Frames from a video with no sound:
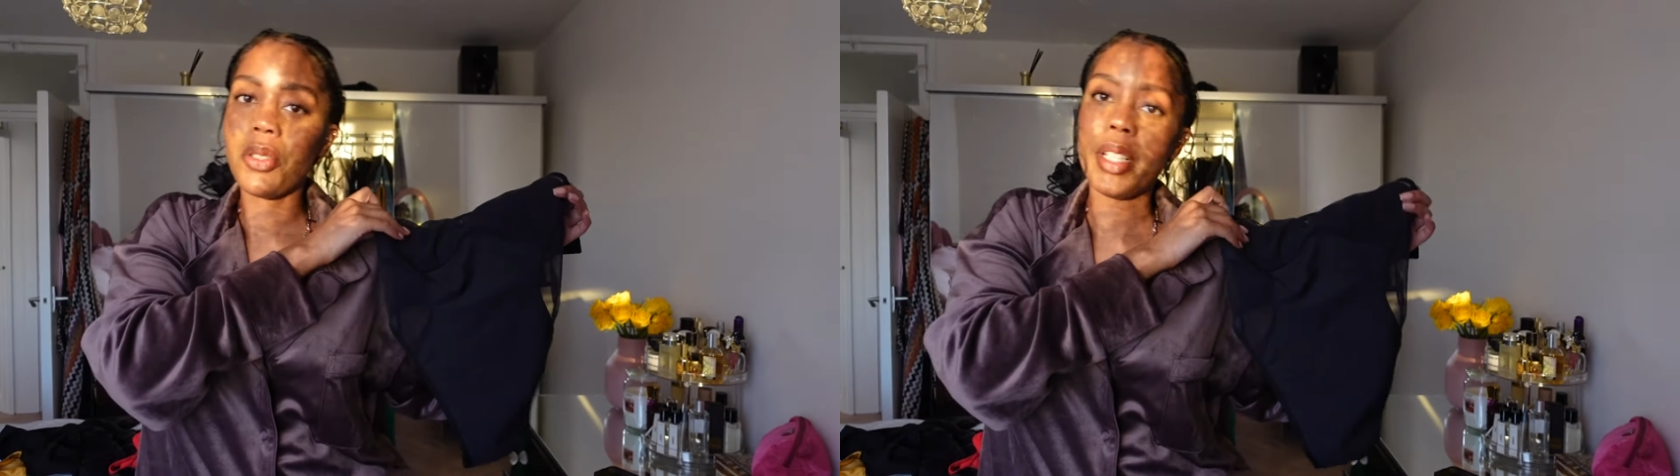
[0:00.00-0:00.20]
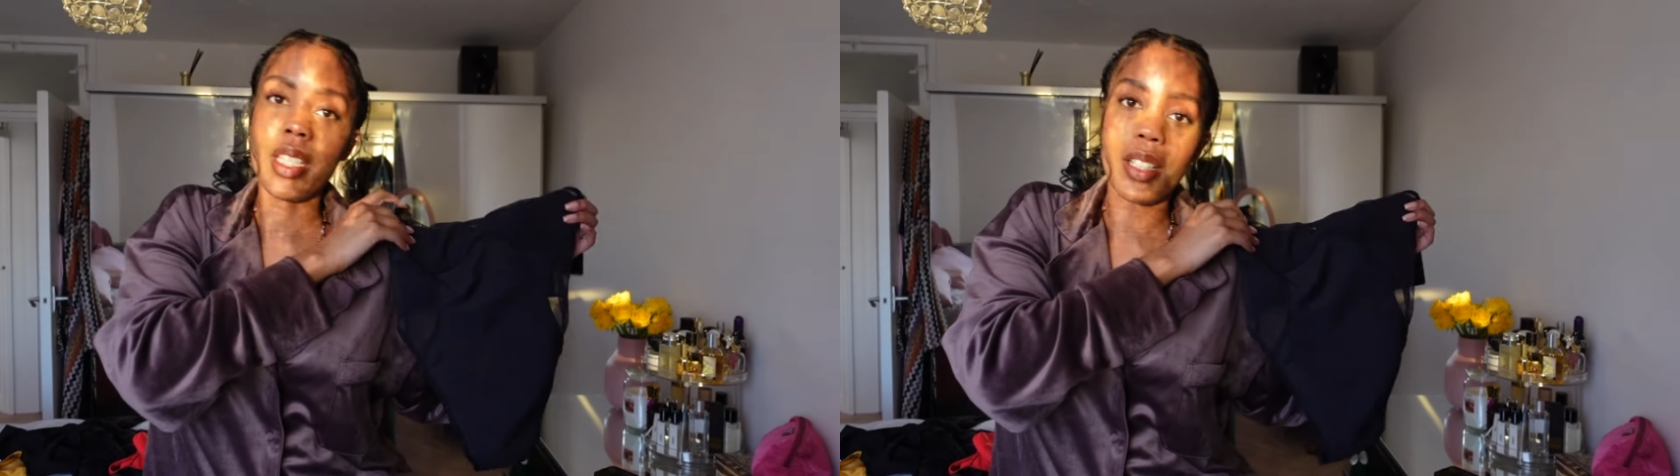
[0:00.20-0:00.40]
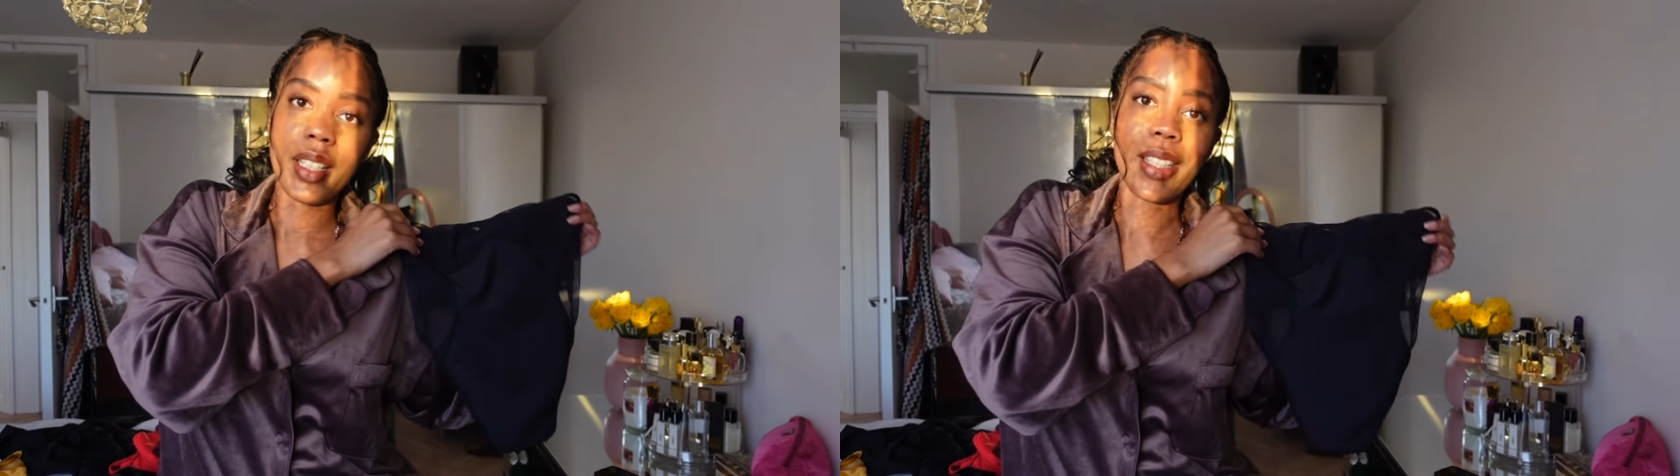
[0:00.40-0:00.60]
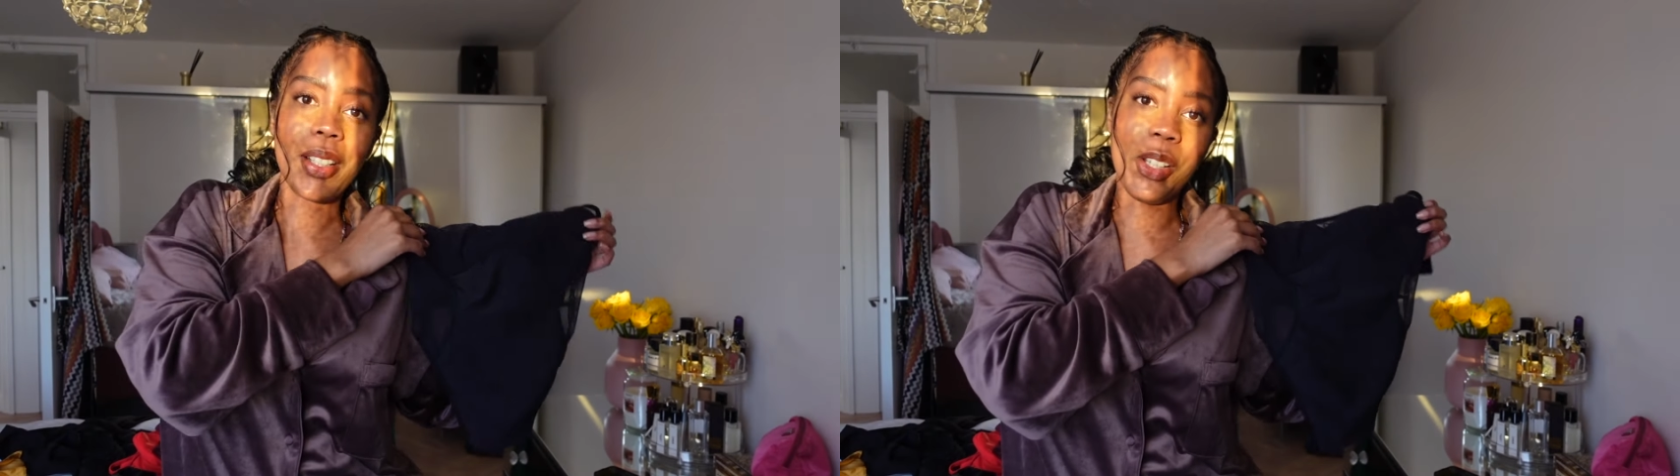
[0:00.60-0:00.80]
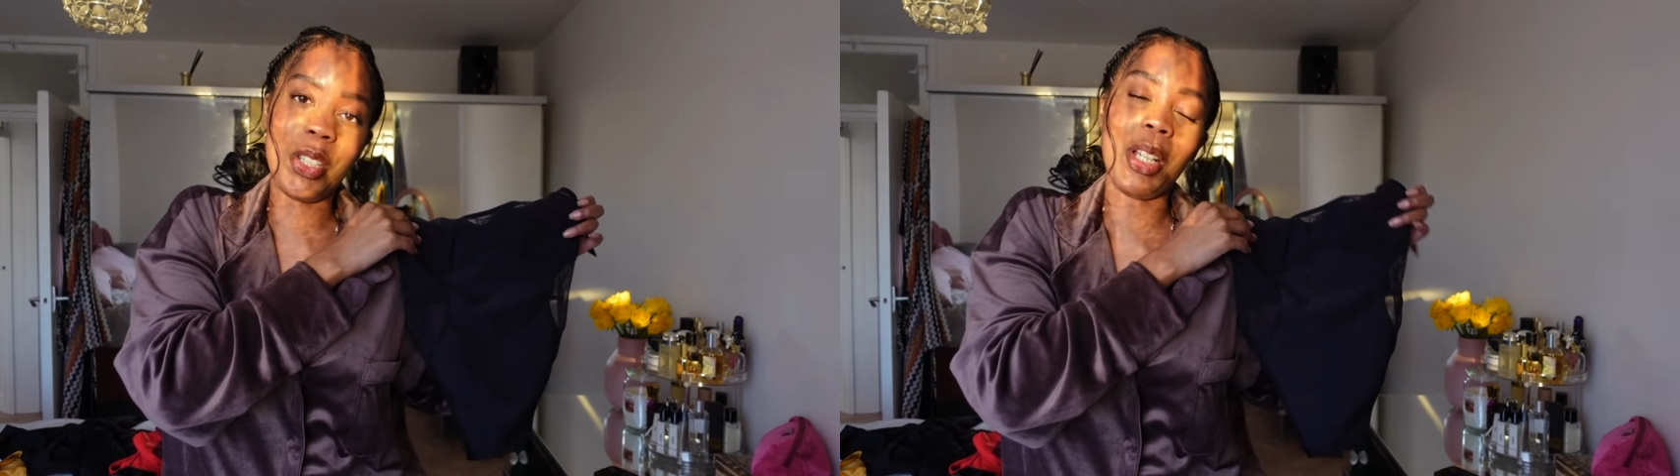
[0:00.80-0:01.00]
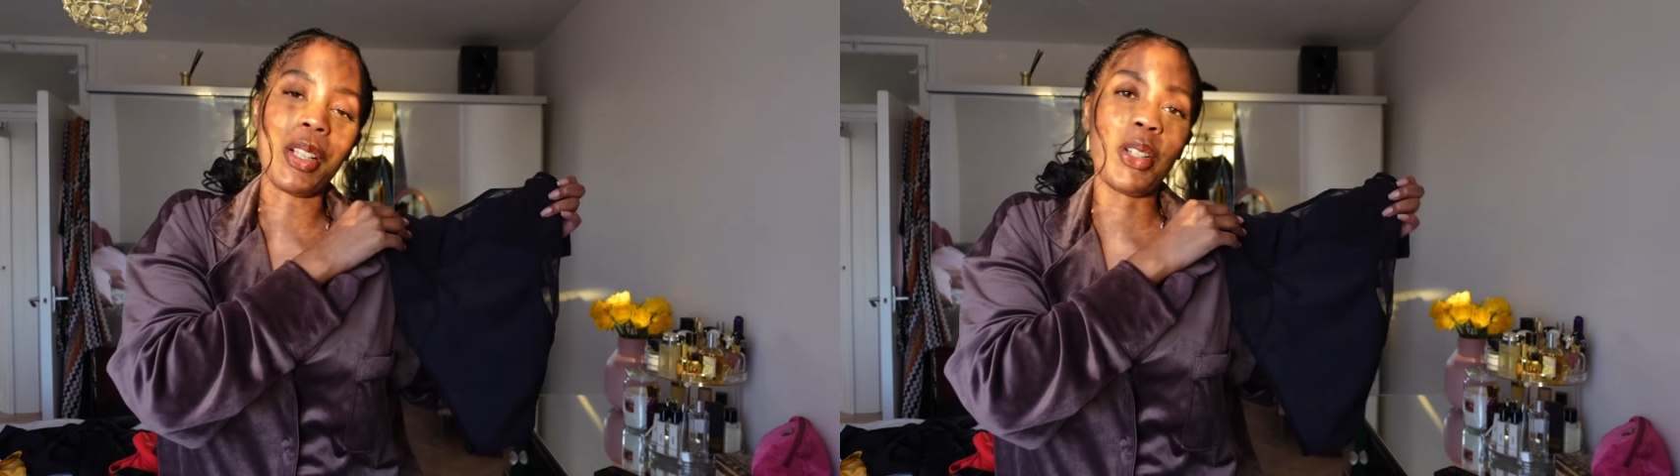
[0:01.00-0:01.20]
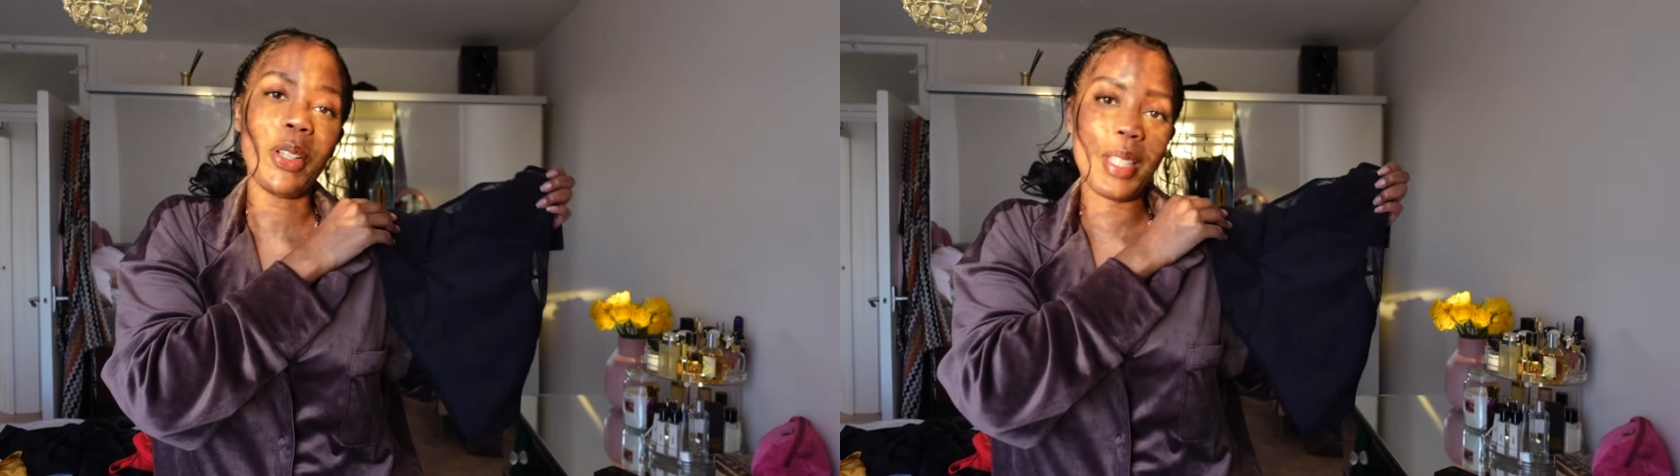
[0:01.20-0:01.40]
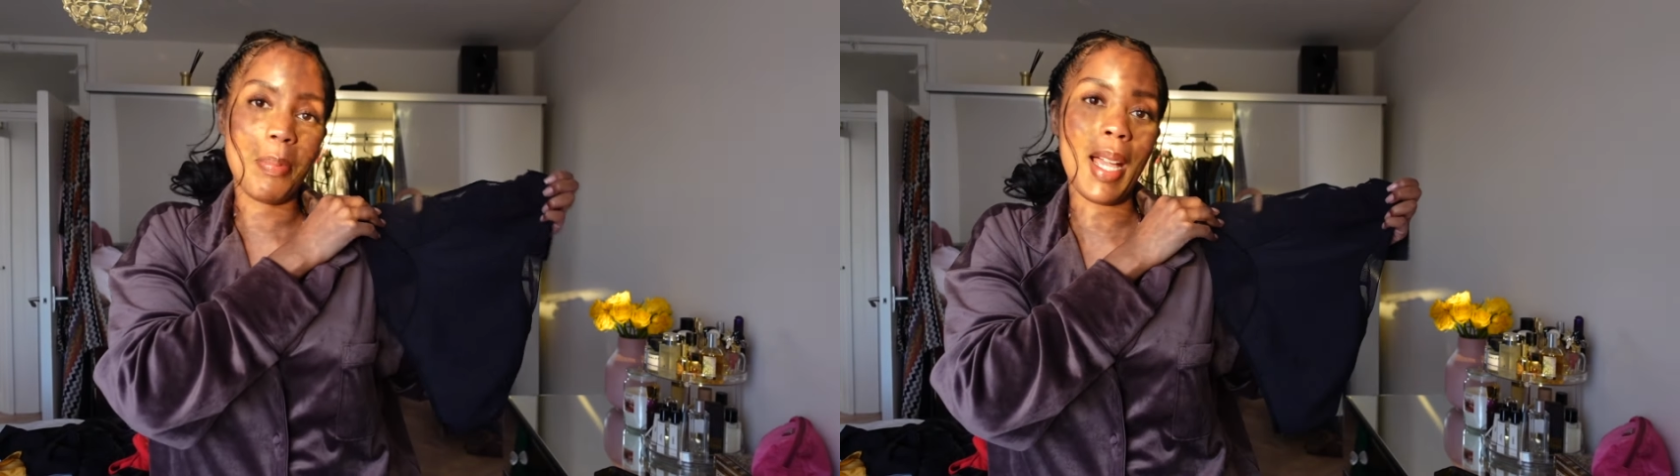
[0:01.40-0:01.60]
already dirty because I
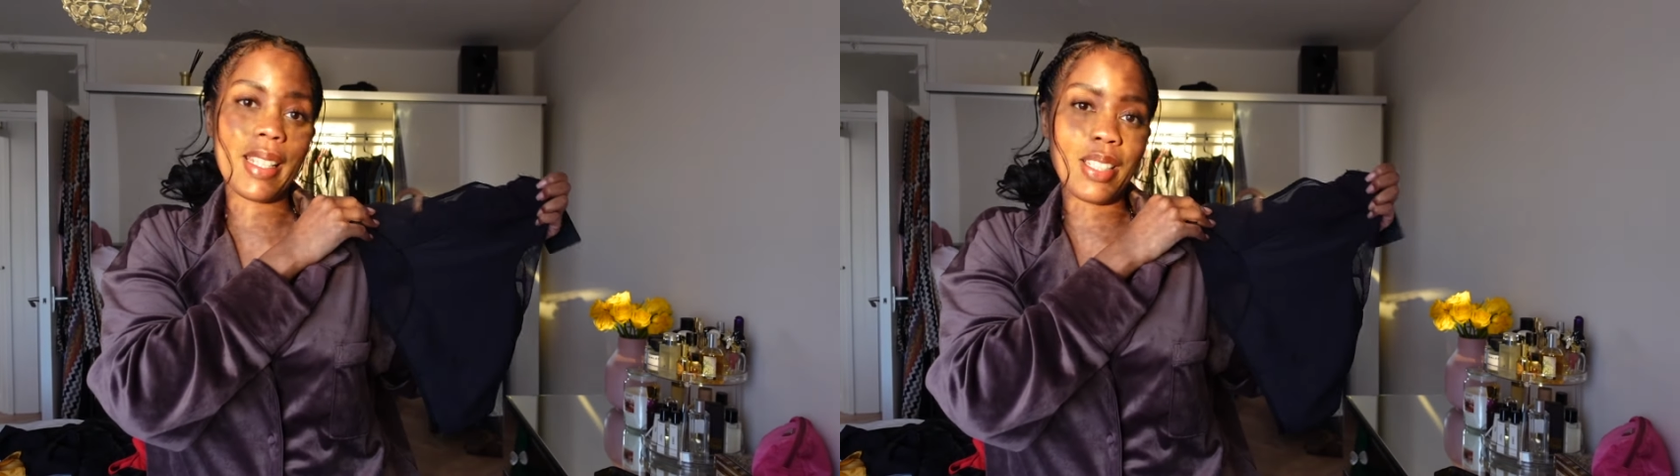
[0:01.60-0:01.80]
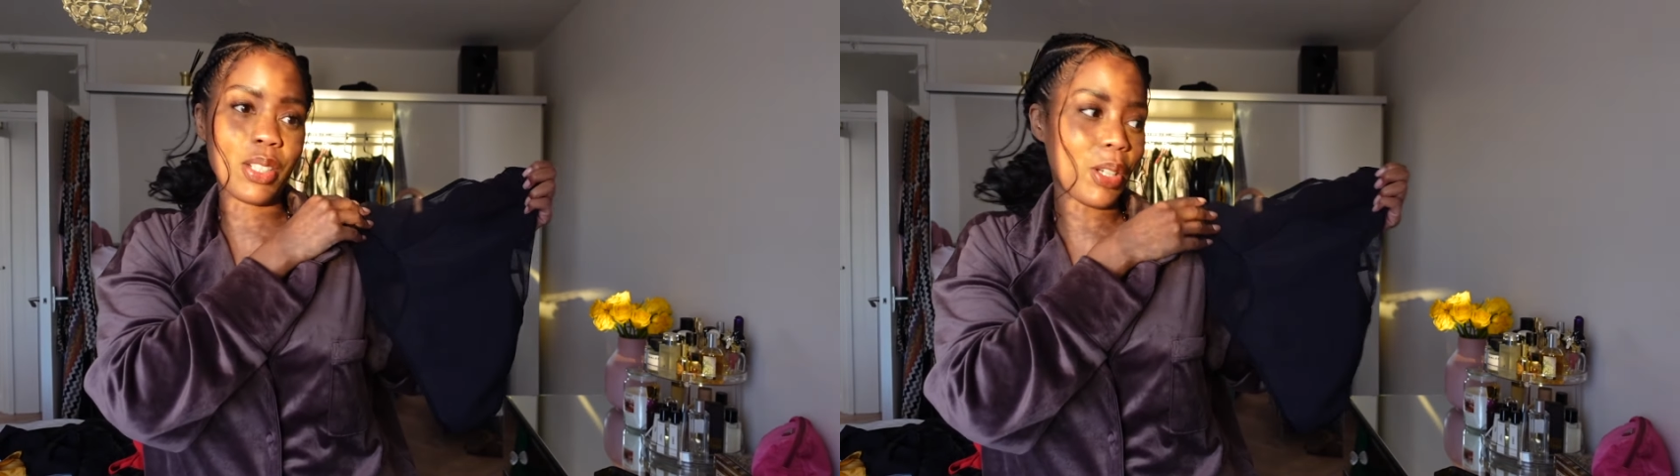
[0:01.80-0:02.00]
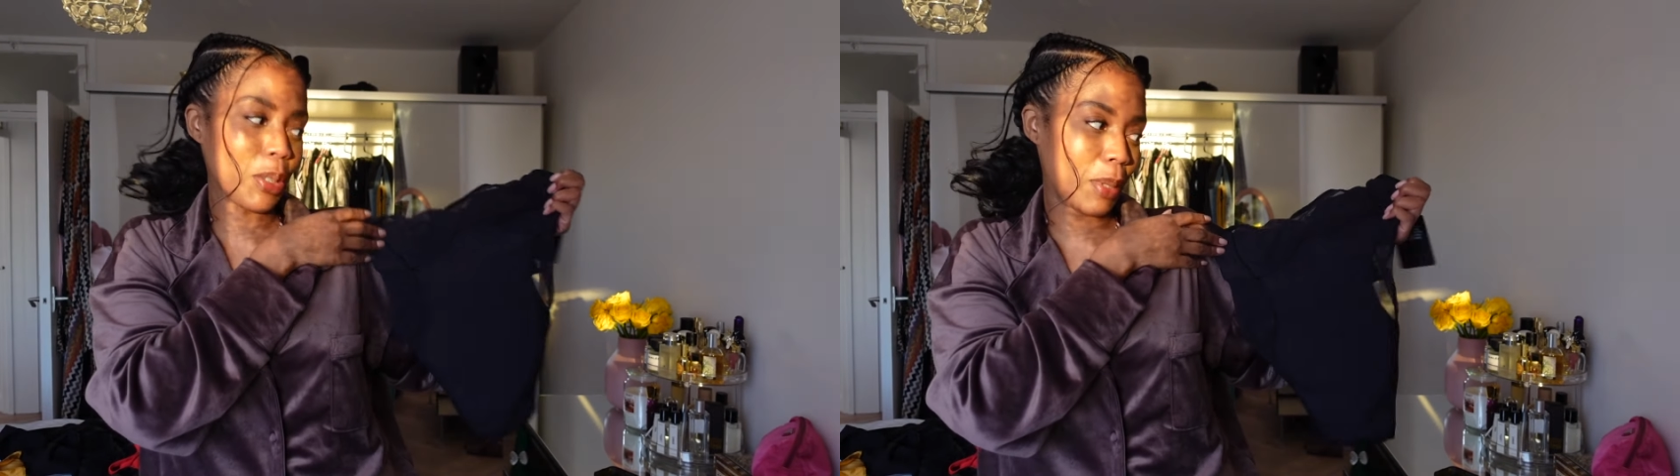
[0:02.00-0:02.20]
got the package last